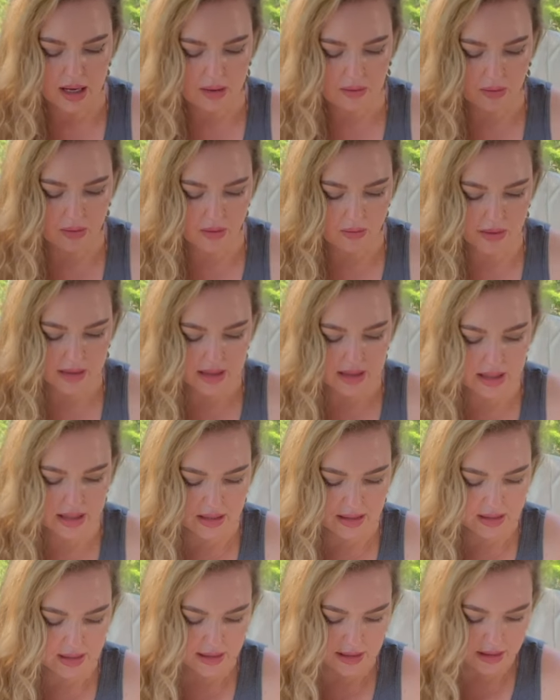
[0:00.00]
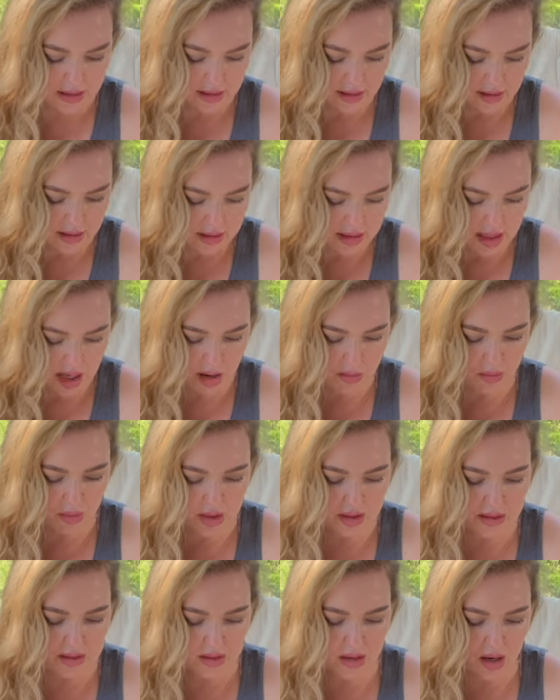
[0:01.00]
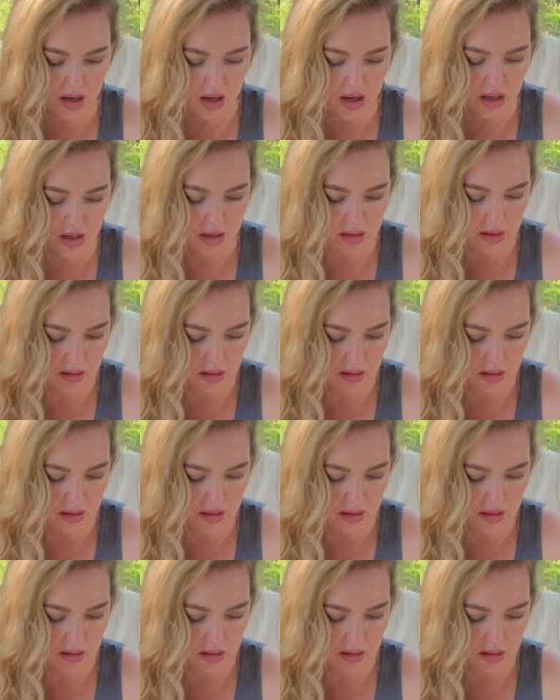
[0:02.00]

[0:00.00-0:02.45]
What was this Temperance card?